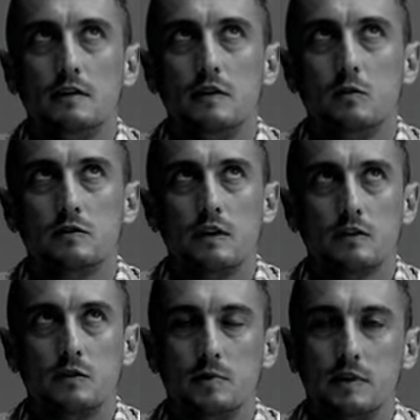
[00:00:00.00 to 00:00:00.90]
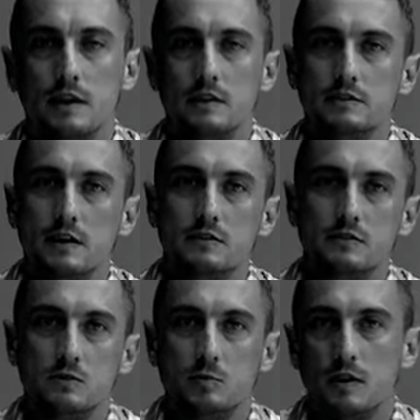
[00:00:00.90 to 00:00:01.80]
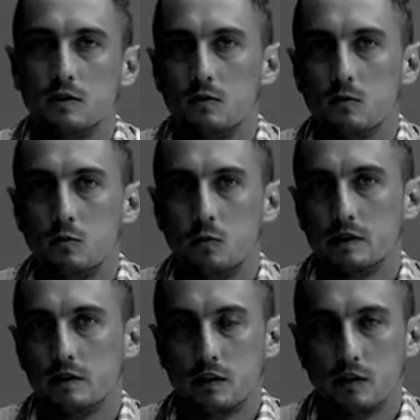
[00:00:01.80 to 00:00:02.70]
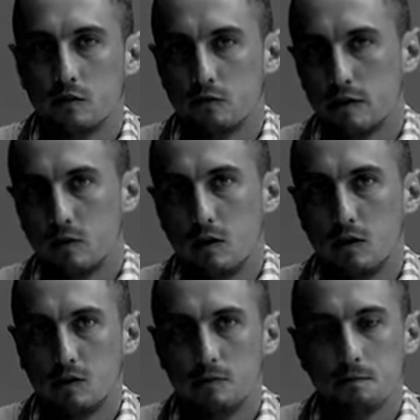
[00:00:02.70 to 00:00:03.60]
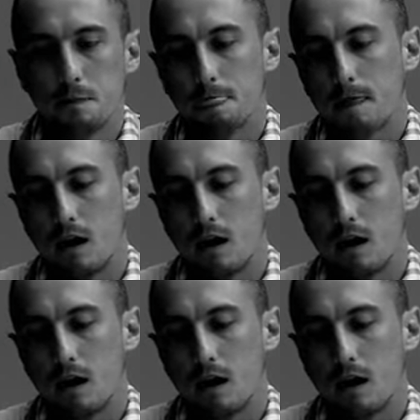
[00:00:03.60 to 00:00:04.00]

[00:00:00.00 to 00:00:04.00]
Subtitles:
it was completely unintentional, but we got along very well and